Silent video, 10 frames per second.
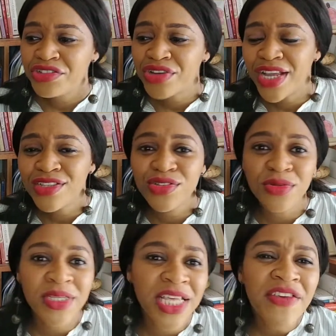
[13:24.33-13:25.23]
trying to
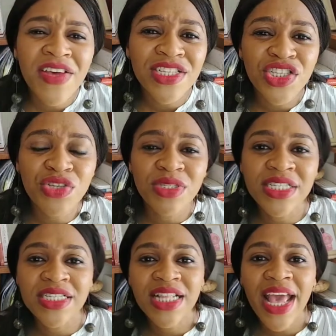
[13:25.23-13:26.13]
give
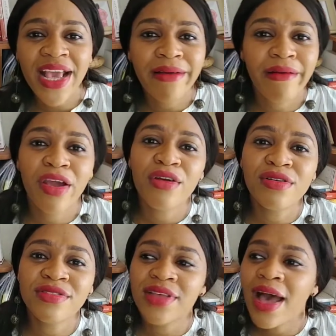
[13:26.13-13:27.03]
excuses like
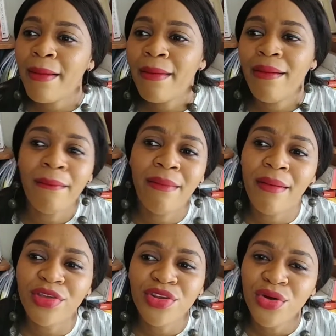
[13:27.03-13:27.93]
girls are,
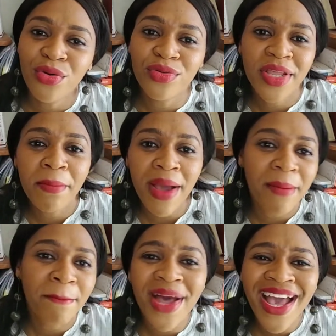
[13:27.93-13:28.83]
they
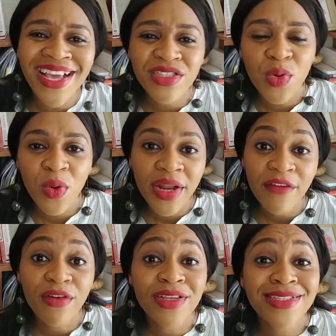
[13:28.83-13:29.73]
can fight or
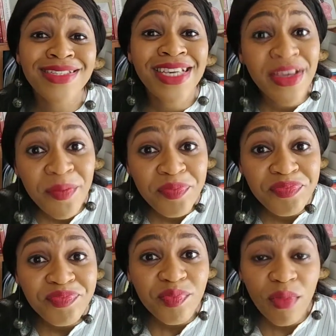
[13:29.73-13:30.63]
whatever. See,
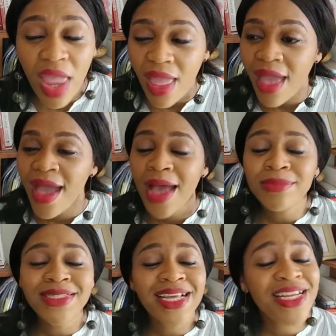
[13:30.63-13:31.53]

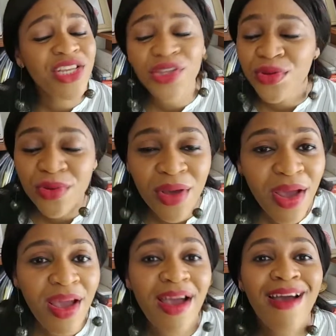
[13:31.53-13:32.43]
I'm telling you,
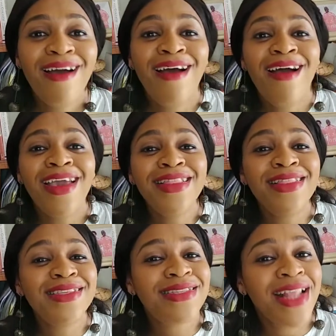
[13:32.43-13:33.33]
in
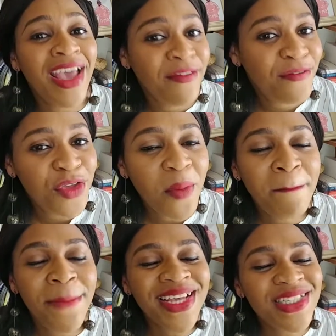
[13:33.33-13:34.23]
this life, your
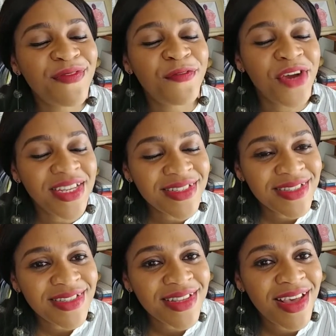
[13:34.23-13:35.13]
best
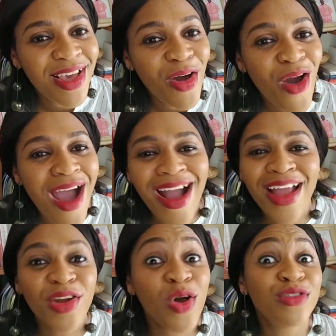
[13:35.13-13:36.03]
friends
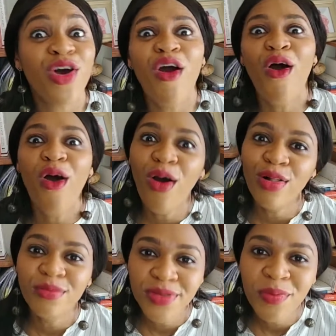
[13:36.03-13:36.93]
cannot
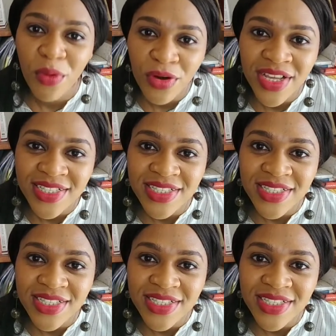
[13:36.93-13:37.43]
all be boys.